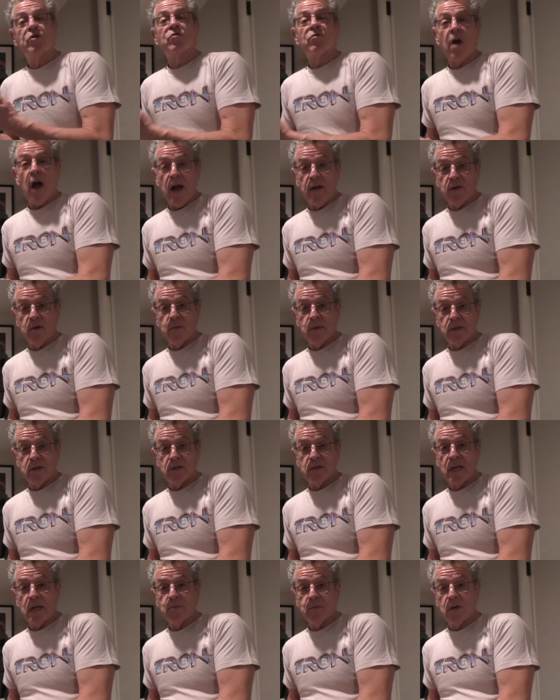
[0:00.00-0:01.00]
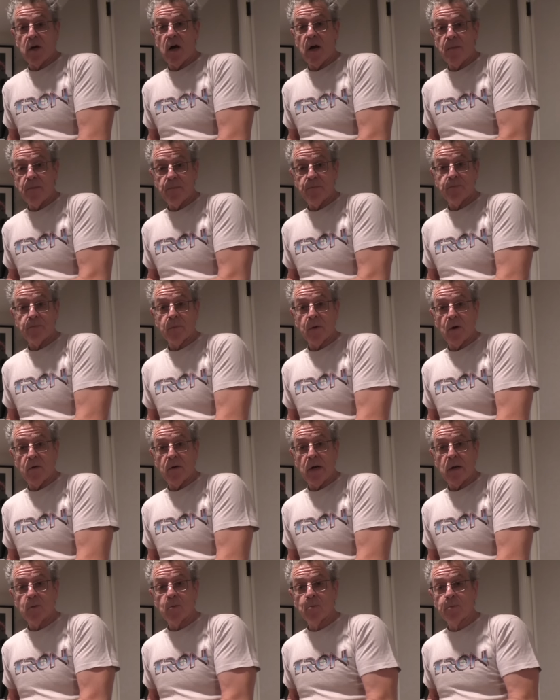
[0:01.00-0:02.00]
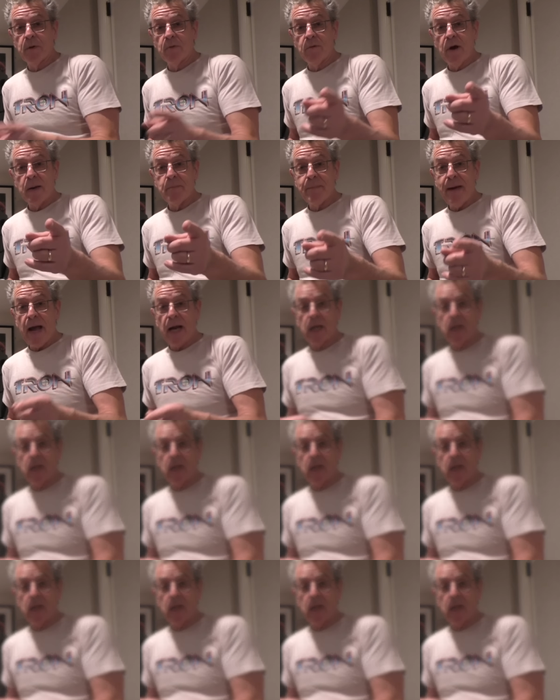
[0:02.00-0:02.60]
dry them at the same time. All right, be right back.